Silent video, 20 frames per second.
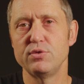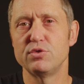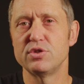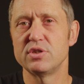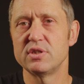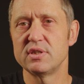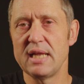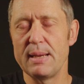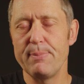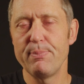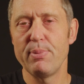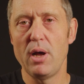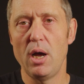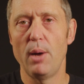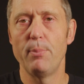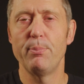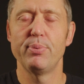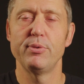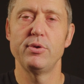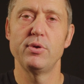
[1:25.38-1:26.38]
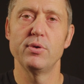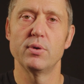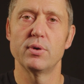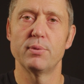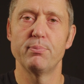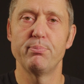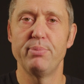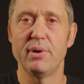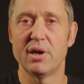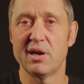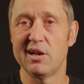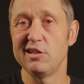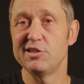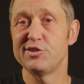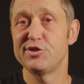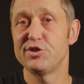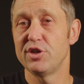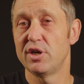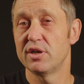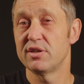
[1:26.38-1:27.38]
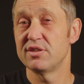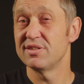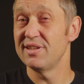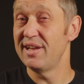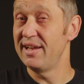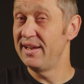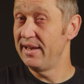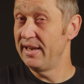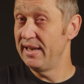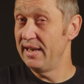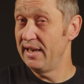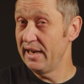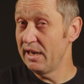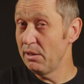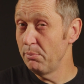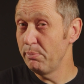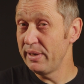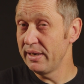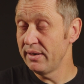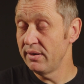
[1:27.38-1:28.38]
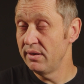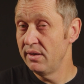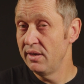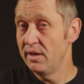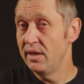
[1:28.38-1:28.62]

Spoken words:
step up your bottle shots a little bit,